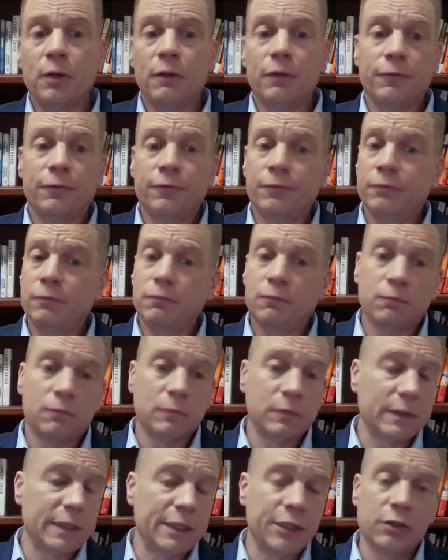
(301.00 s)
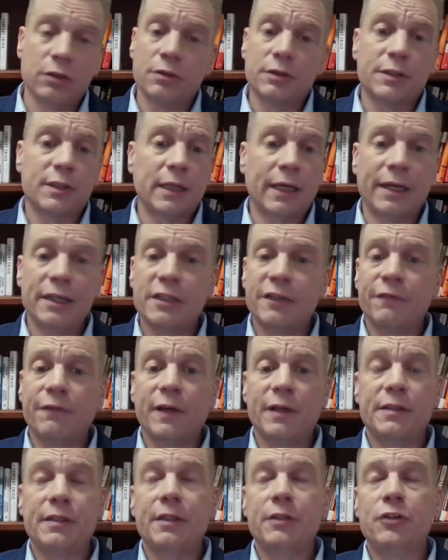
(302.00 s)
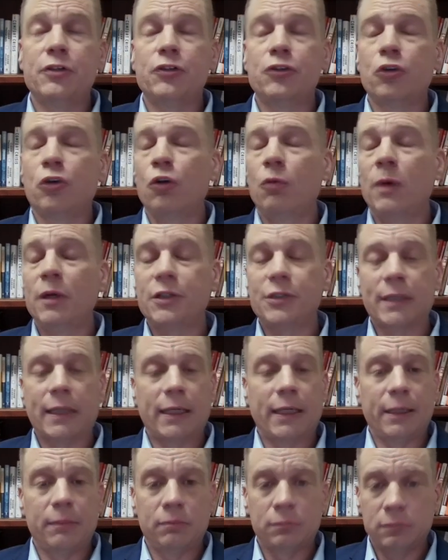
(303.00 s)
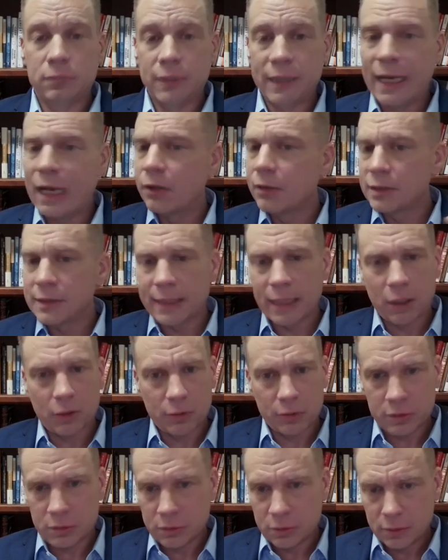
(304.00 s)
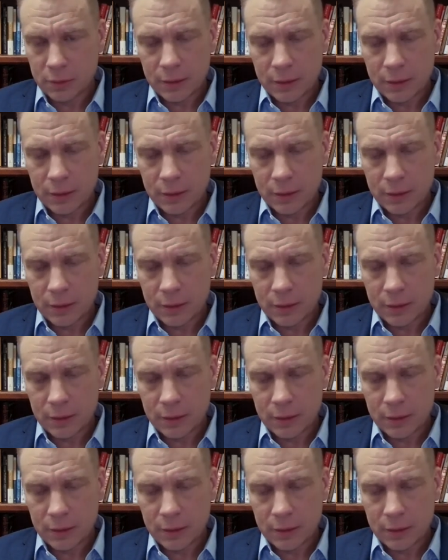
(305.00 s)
of leaders has invested so much time, countless hours,